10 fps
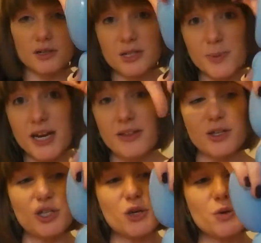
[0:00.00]
spinning the
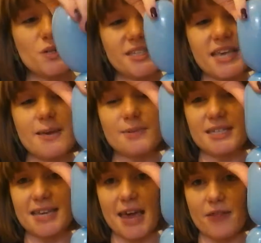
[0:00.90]
two seams
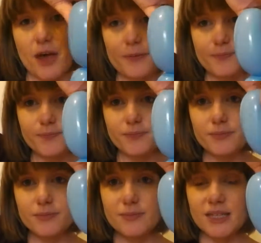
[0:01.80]
together,
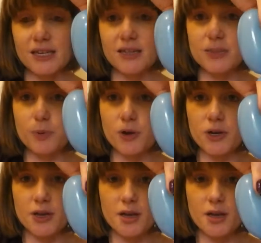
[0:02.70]
and at this point